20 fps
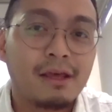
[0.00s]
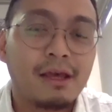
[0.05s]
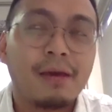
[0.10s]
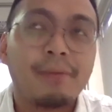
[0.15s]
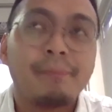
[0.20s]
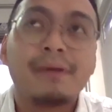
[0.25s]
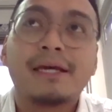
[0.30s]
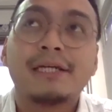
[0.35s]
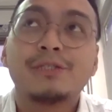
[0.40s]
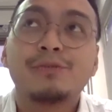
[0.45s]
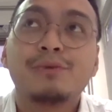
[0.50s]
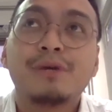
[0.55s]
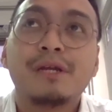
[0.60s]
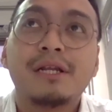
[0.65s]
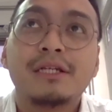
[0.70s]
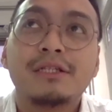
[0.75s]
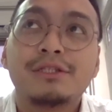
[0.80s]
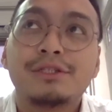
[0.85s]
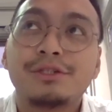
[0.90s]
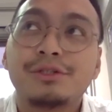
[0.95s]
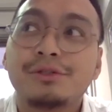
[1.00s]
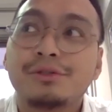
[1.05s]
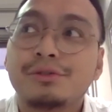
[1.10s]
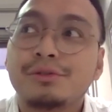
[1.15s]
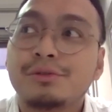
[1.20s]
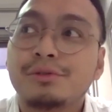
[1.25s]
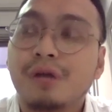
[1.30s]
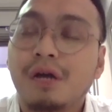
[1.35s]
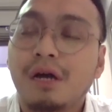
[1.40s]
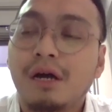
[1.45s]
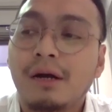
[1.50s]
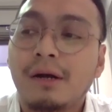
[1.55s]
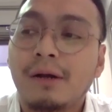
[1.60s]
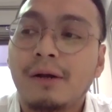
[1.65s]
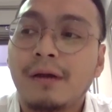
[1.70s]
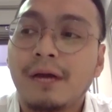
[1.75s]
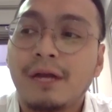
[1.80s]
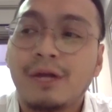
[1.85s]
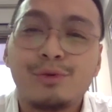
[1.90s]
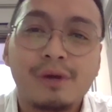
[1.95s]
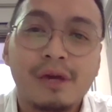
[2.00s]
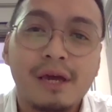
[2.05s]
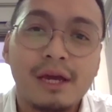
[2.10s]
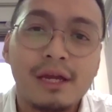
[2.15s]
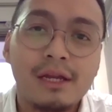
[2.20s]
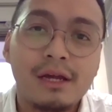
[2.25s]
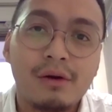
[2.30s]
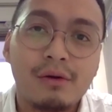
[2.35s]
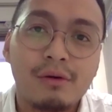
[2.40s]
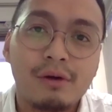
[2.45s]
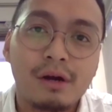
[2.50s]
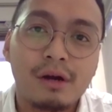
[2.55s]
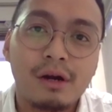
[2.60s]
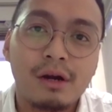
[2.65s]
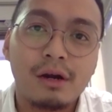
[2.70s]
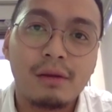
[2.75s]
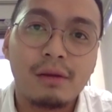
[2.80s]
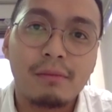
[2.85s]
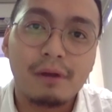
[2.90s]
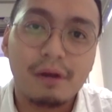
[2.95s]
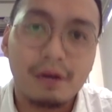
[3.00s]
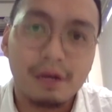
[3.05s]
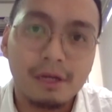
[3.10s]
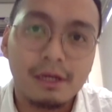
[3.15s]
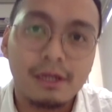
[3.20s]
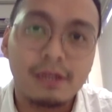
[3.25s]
because we need to educate our market